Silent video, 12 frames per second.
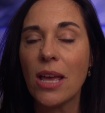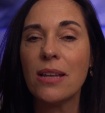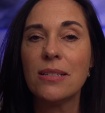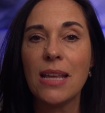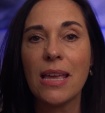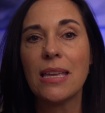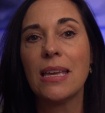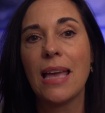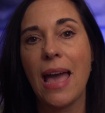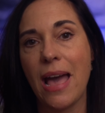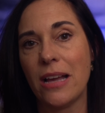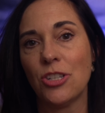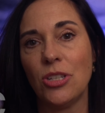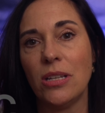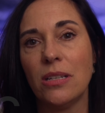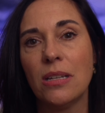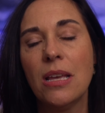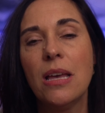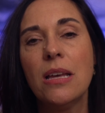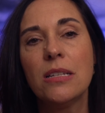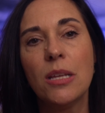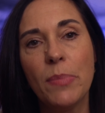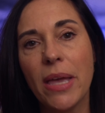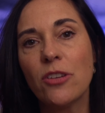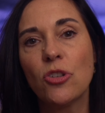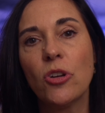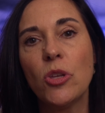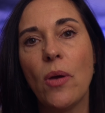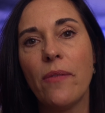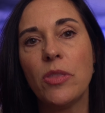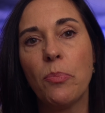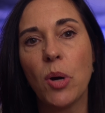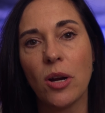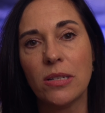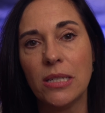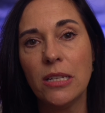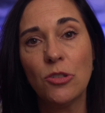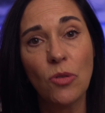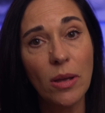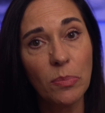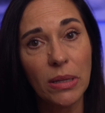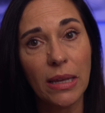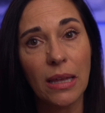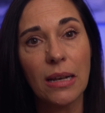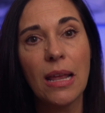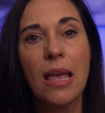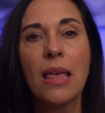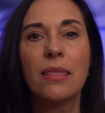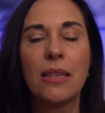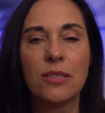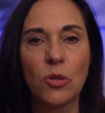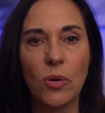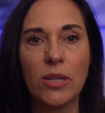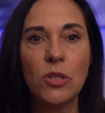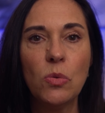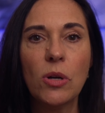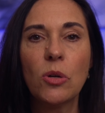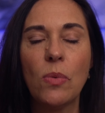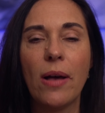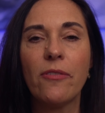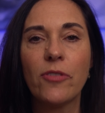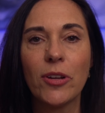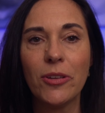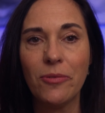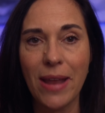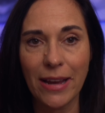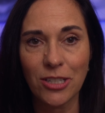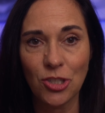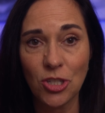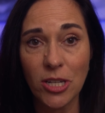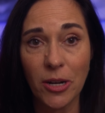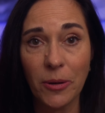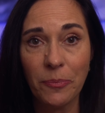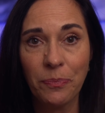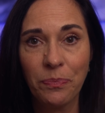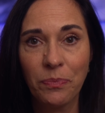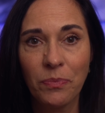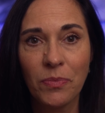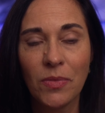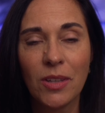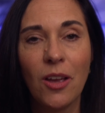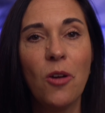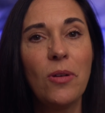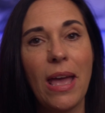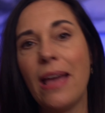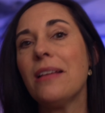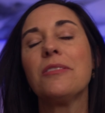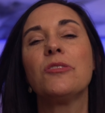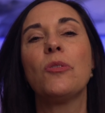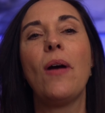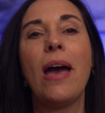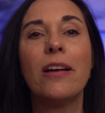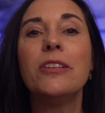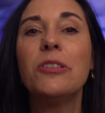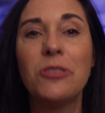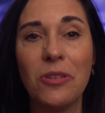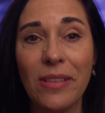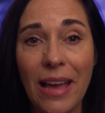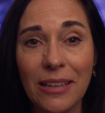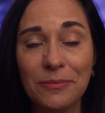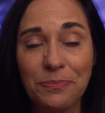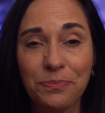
and taking action to make sure you have the Part D drug plan that's going to work well for you next year. Okay, so how do you do that?